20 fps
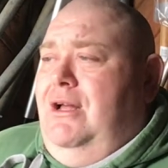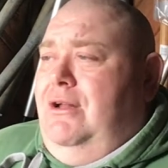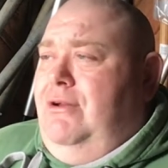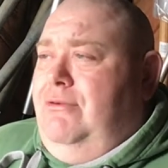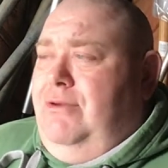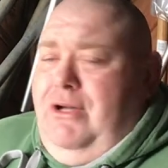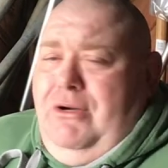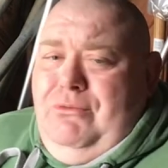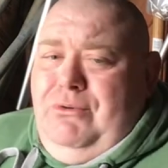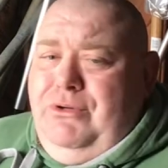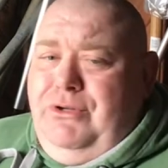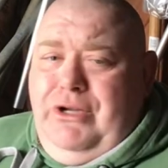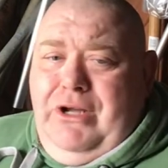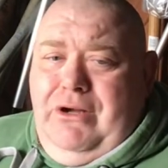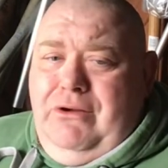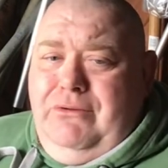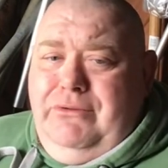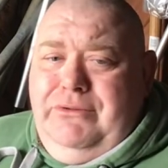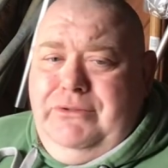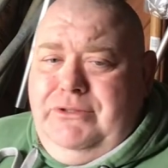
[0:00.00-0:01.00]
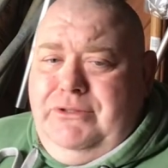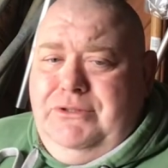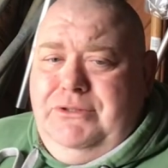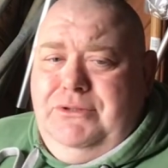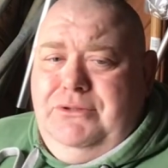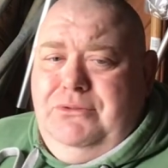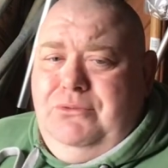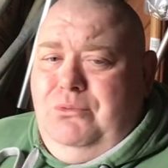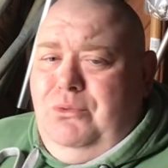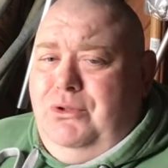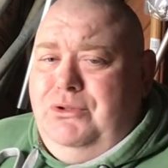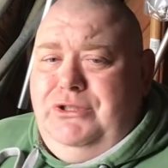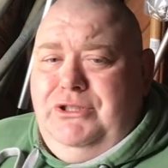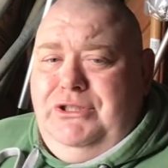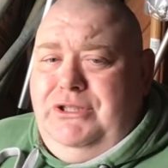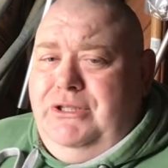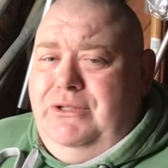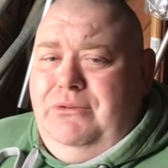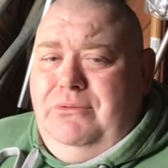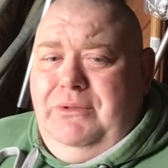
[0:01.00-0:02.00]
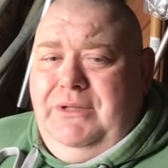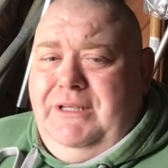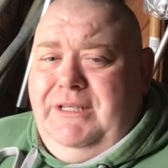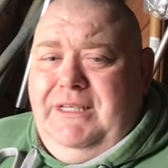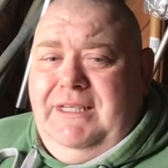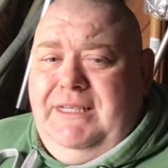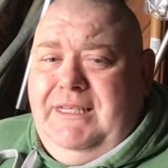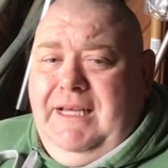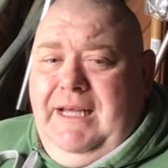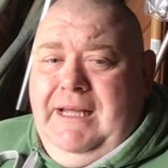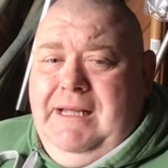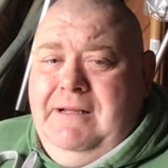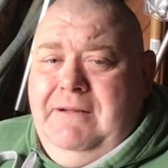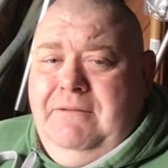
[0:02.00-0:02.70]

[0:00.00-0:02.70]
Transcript: no one knows what to do with it, did they?